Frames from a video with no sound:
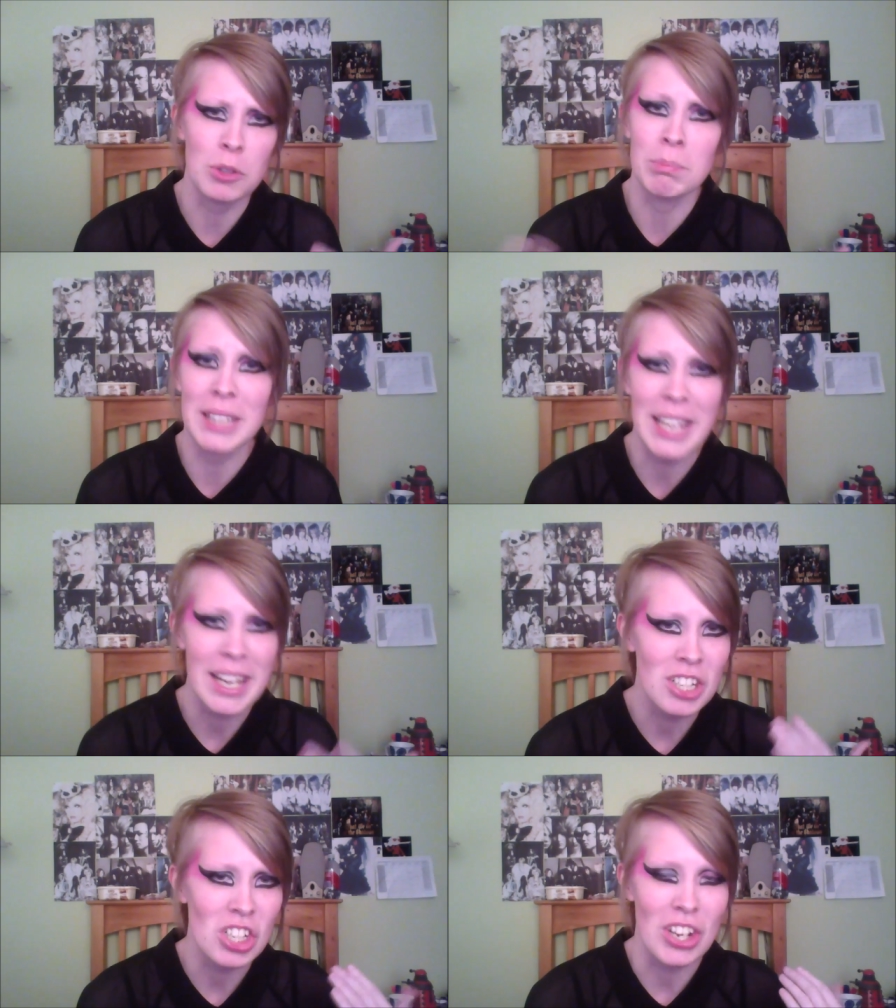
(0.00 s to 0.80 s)
to
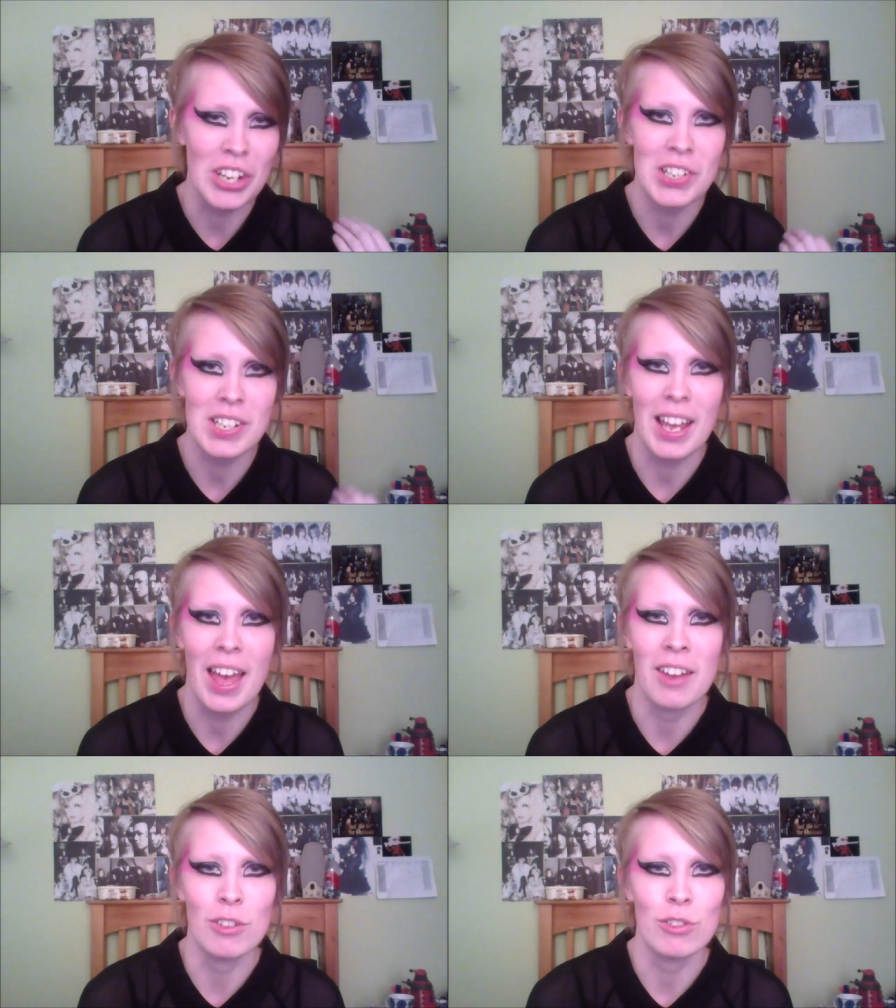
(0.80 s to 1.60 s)
bleach it
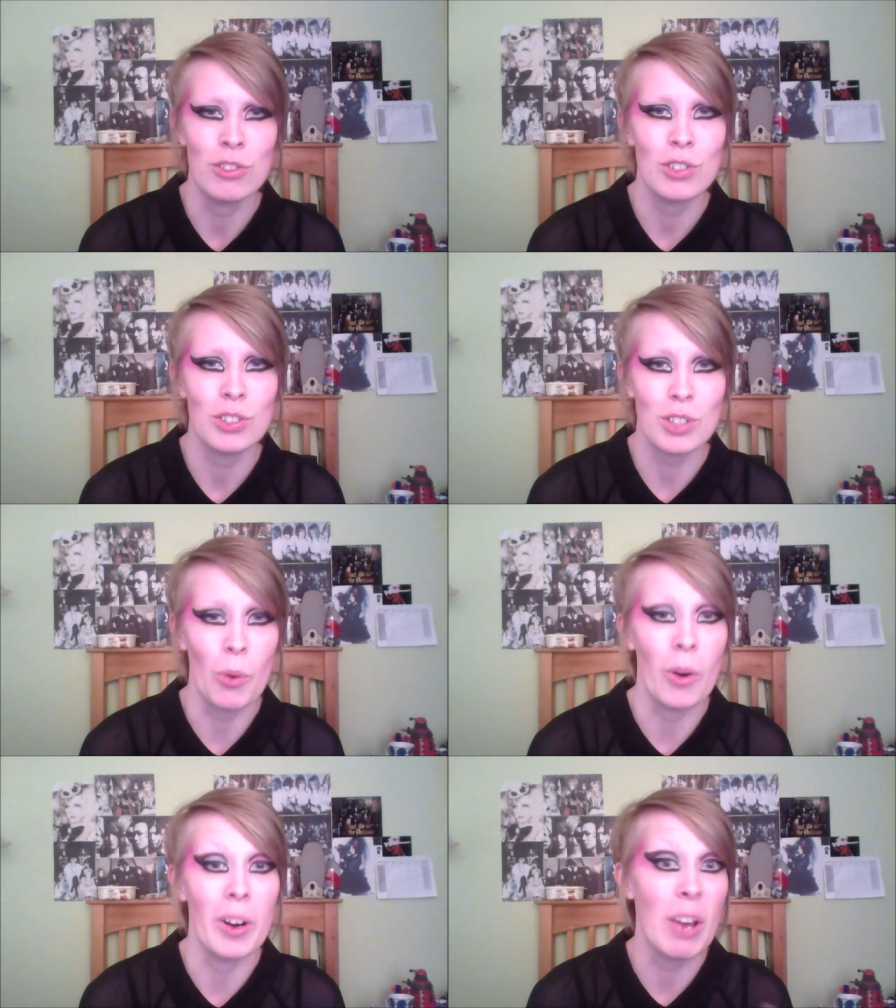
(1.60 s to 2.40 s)
and
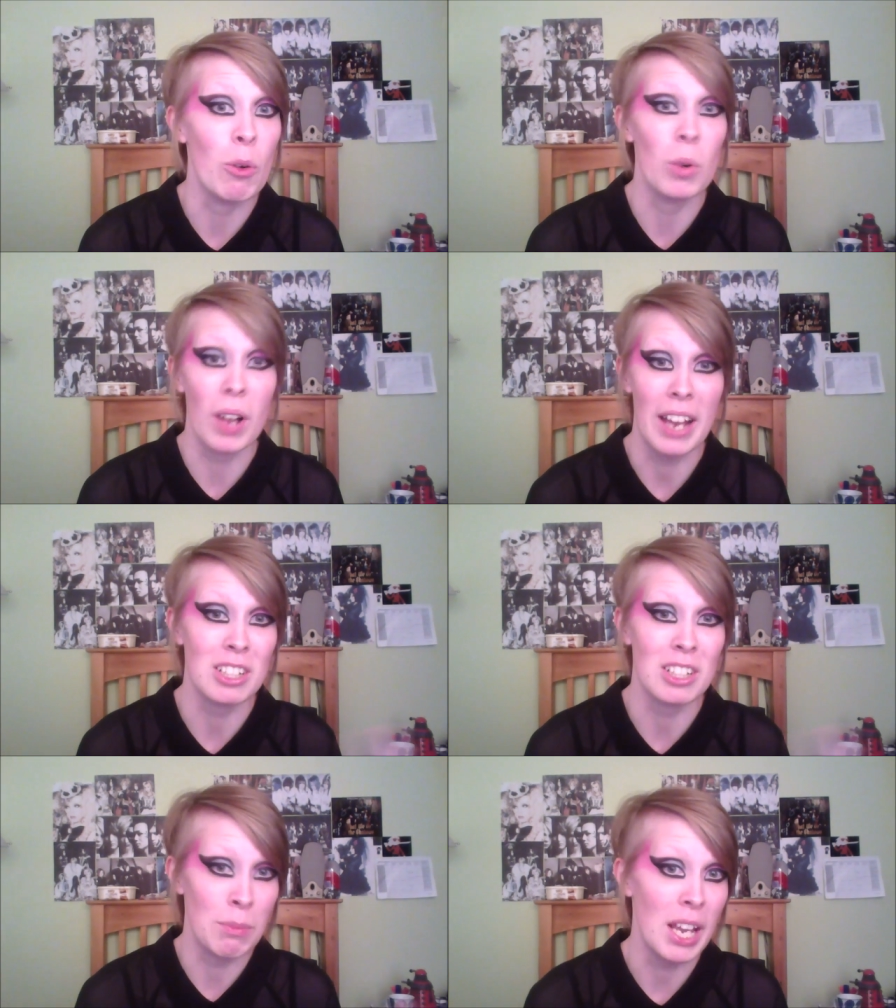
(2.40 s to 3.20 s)
so on, it will
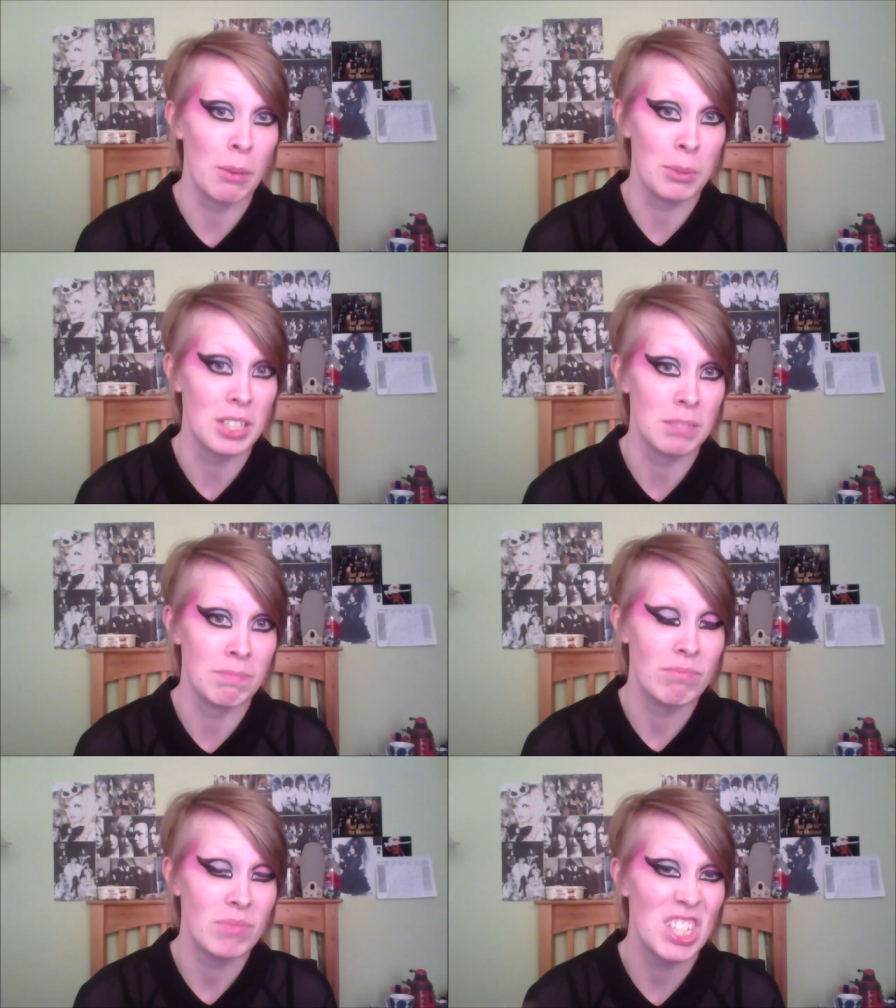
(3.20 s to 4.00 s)
actually be able to
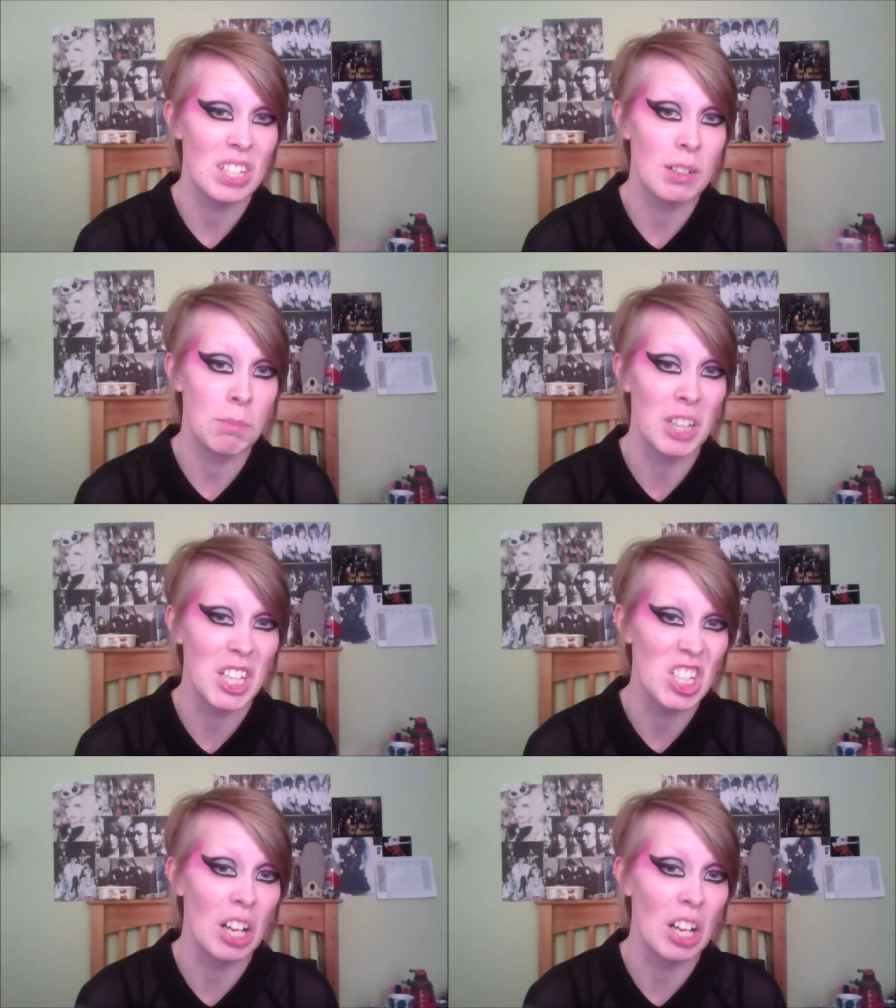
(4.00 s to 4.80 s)

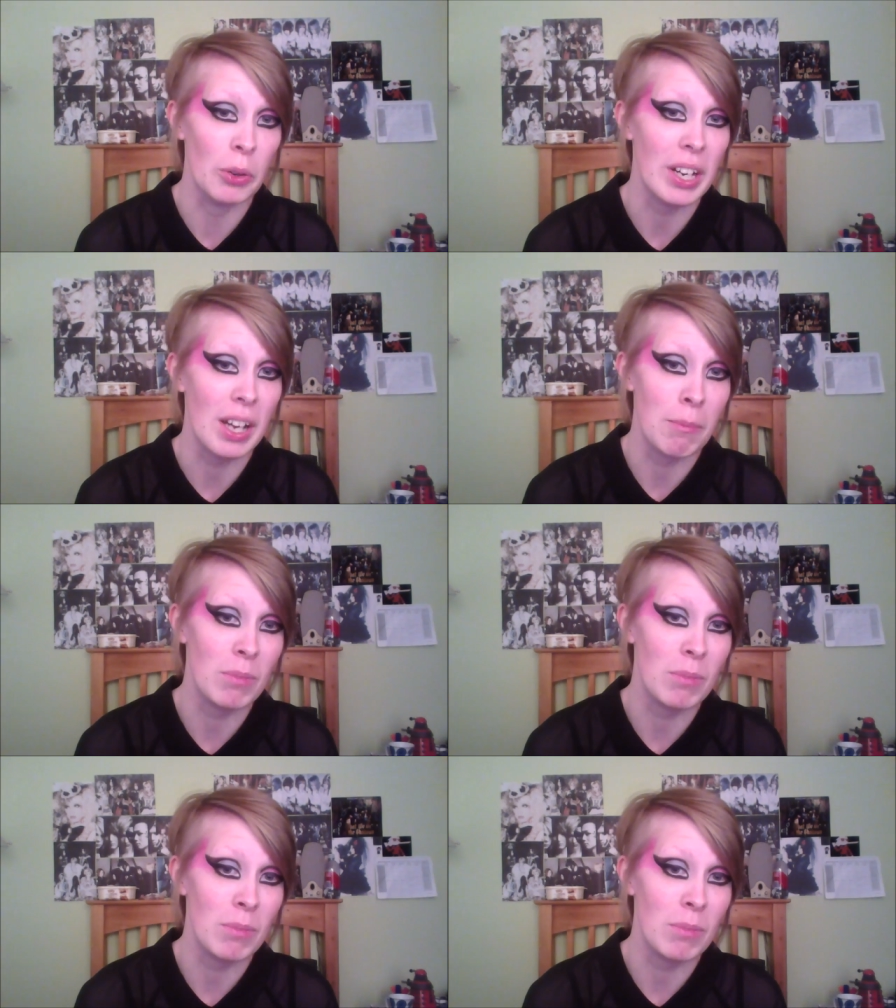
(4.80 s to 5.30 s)
bleach and color it.